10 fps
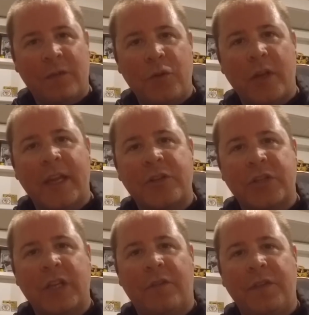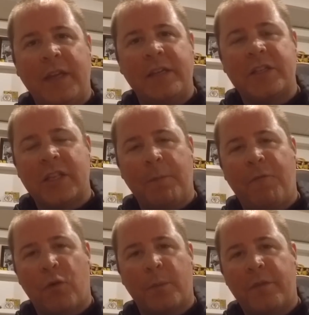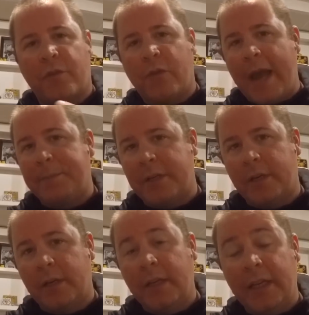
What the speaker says: if you could get yourself into some form of a Raptor